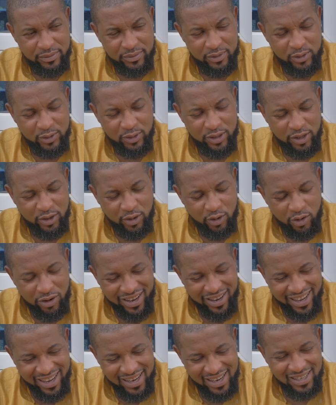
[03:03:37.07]
You
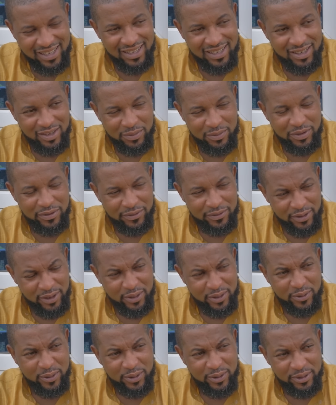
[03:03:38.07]
inculcated in me very
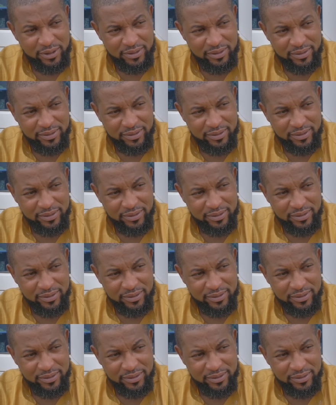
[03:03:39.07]
well.